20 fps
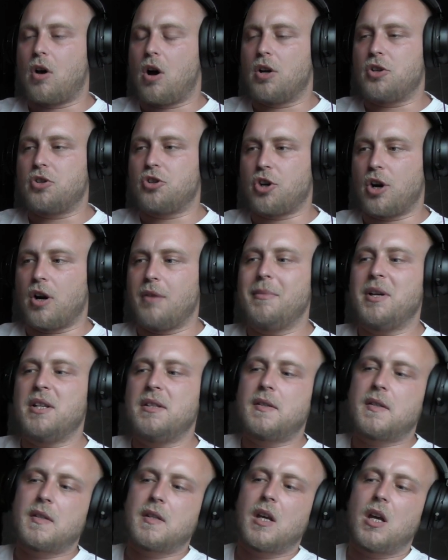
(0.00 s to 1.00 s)
on
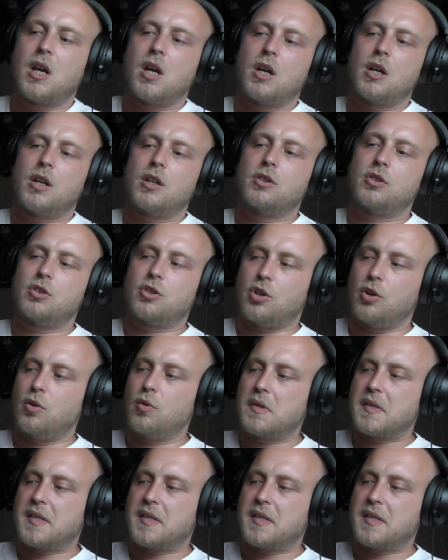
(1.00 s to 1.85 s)
Germans to